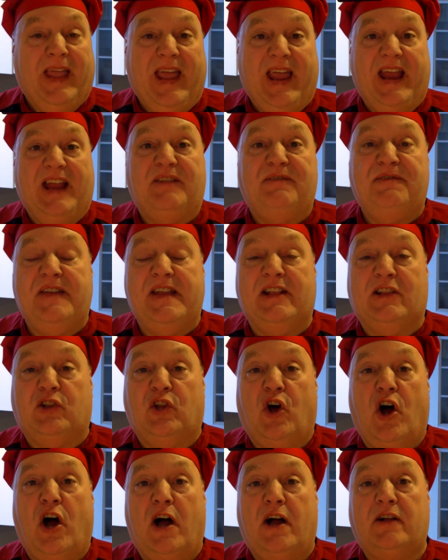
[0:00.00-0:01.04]
eight feet
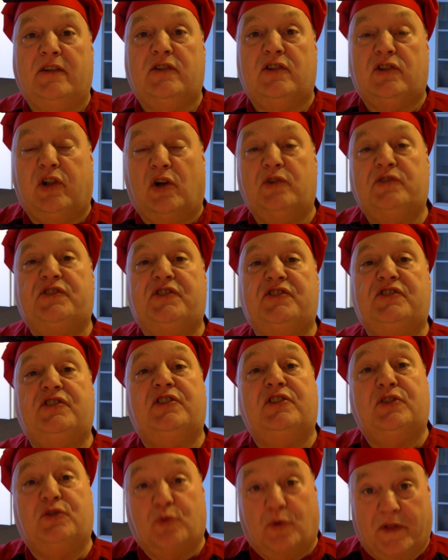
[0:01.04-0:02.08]
long, closest
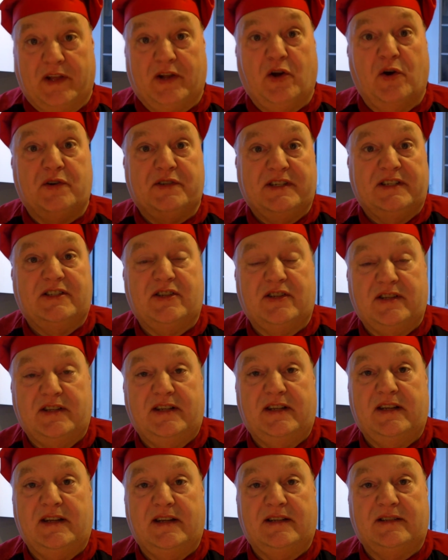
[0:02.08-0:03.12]
to the door that goes into
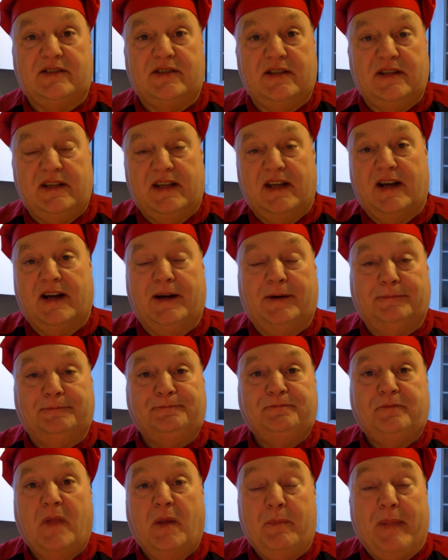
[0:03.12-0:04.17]
the into the um,
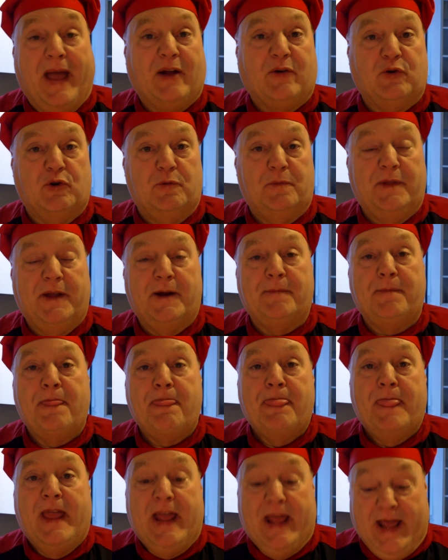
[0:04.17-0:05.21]
back room there,